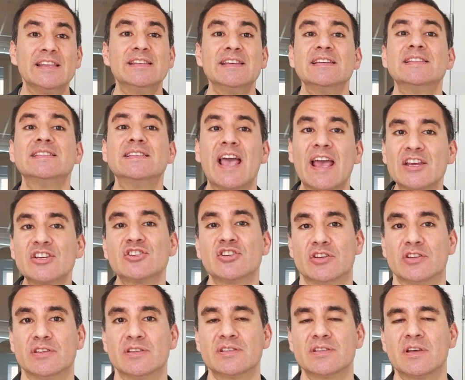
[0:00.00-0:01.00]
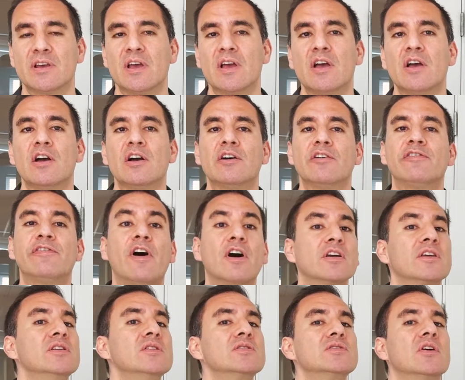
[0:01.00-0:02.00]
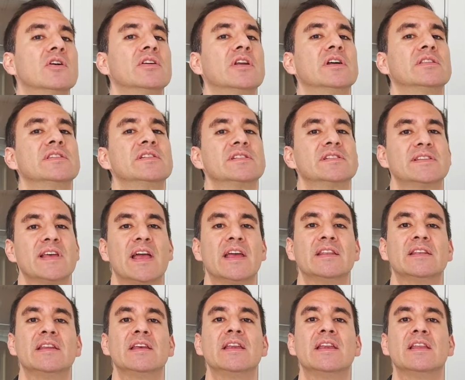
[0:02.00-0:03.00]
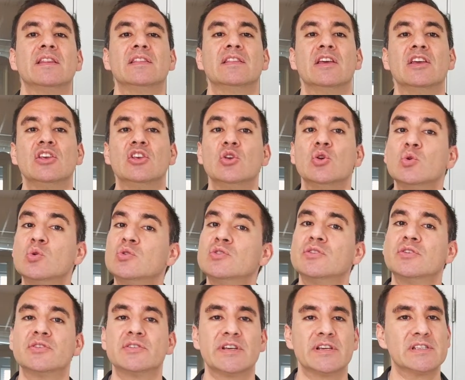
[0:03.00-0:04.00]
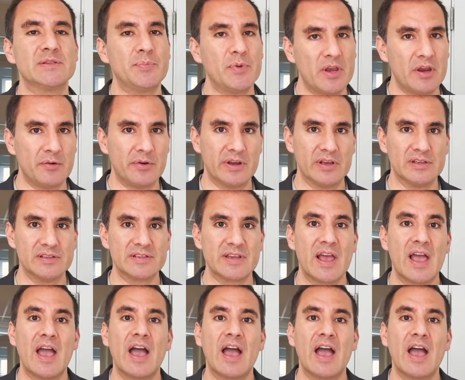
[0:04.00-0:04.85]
these sessions, focus on understanding the user's experience